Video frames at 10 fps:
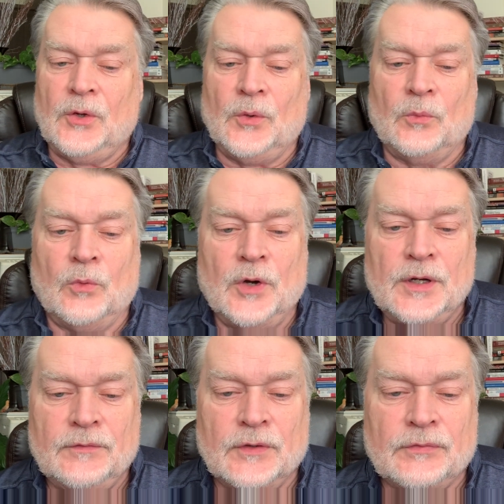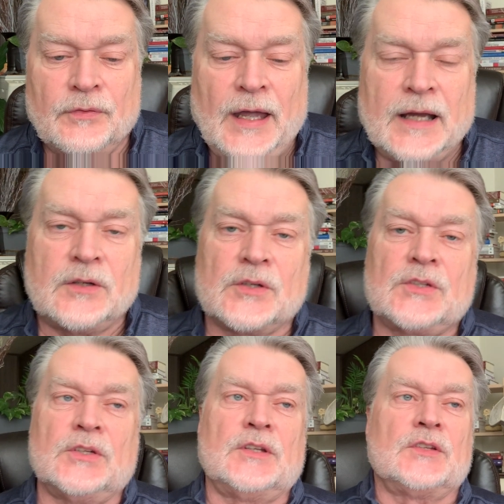One of the factors
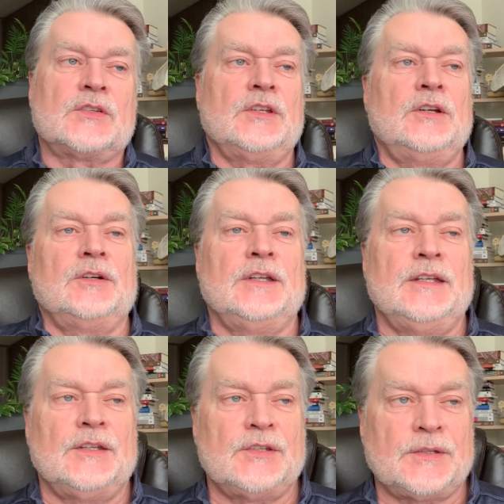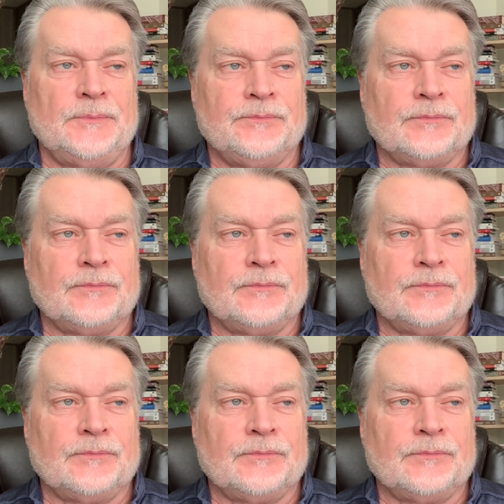to consider is